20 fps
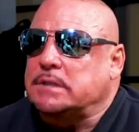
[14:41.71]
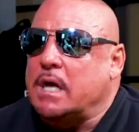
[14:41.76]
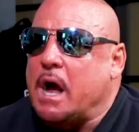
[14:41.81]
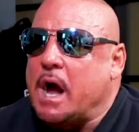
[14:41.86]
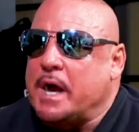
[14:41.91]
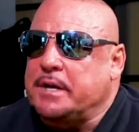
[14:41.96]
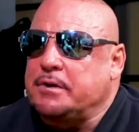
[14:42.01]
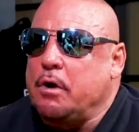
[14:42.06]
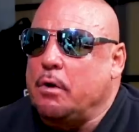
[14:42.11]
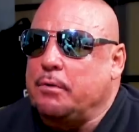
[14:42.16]

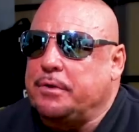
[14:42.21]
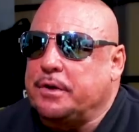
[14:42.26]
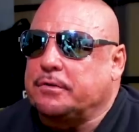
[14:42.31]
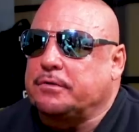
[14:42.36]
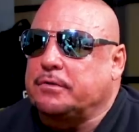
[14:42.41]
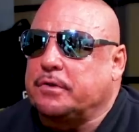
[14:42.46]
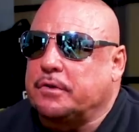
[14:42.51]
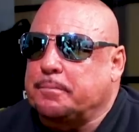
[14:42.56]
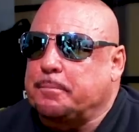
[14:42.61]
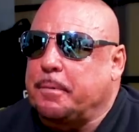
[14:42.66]
I know
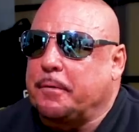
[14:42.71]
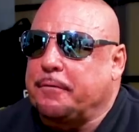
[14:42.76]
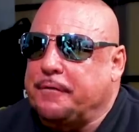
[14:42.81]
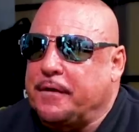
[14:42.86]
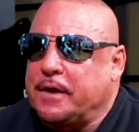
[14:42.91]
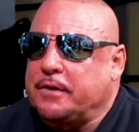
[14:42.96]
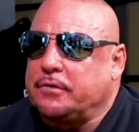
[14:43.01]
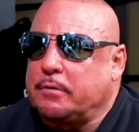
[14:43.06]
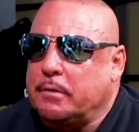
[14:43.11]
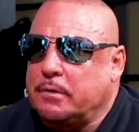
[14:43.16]
that there's
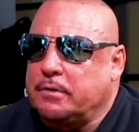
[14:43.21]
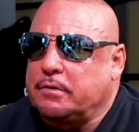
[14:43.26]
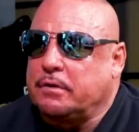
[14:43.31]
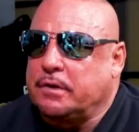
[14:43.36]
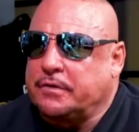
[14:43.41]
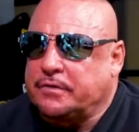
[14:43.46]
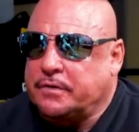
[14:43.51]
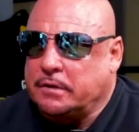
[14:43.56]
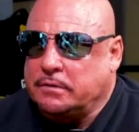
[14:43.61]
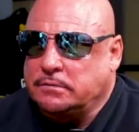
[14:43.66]
preference,
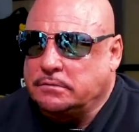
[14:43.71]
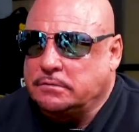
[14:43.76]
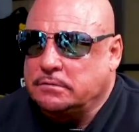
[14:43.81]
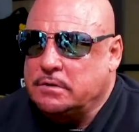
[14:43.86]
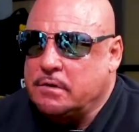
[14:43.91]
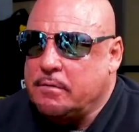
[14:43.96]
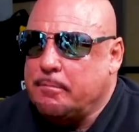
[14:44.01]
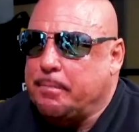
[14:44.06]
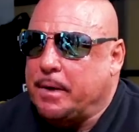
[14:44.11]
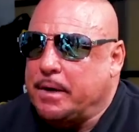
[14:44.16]
listen,
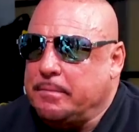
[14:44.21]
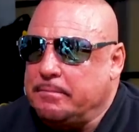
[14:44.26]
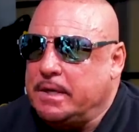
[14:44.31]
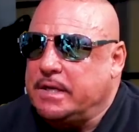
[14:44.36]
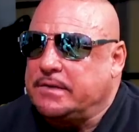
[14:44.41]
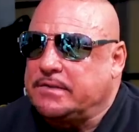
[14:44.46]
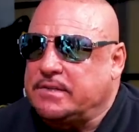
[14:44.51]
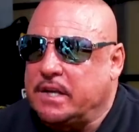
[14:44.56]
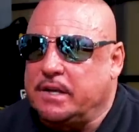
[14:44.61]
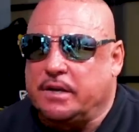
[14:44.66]
by
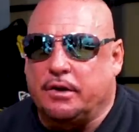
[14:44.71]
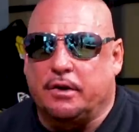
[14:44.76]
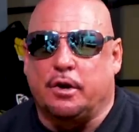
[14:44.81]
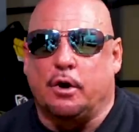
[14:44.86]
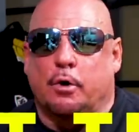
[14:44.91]
me sitting here